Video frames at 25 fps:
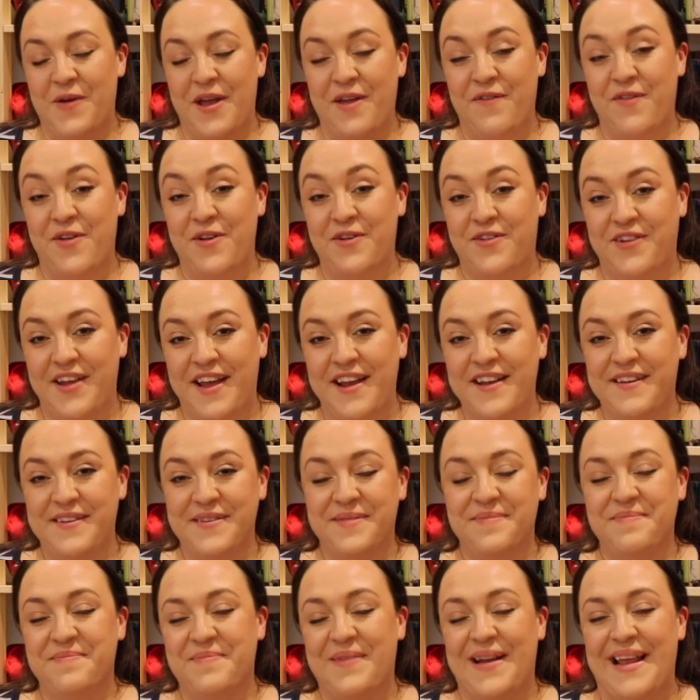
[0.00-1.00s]
If you did,
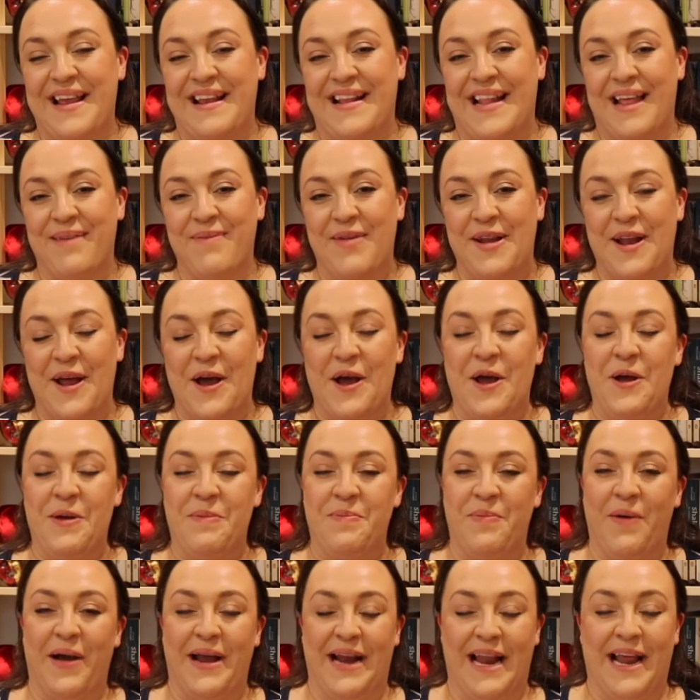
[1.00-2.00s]
please let me know
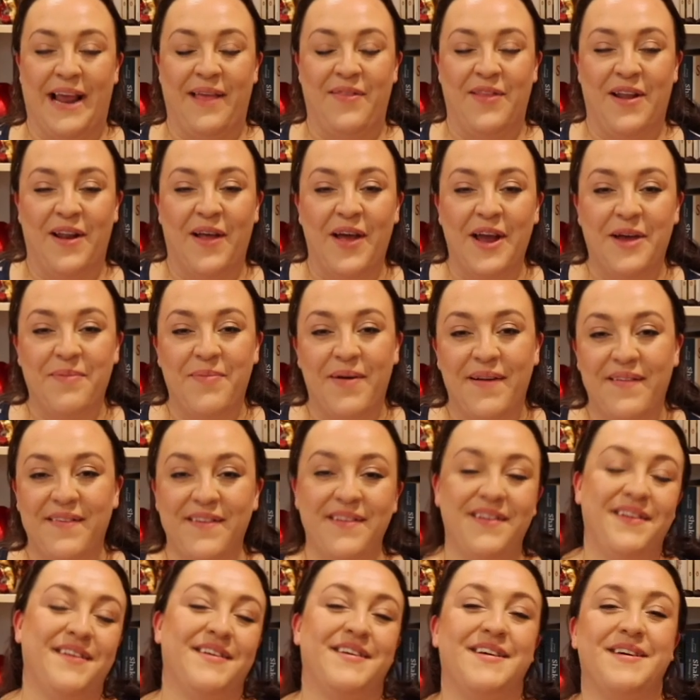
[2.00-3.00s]
by clicking the like
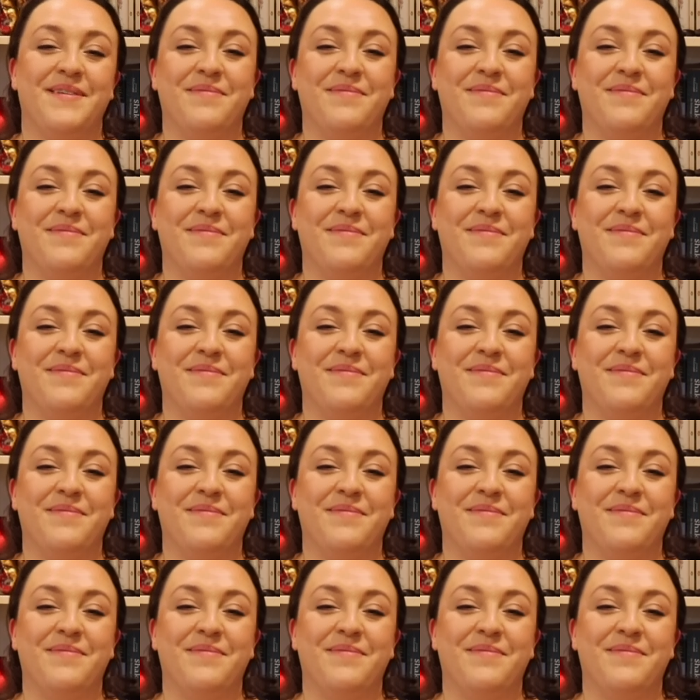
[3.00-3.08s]
button.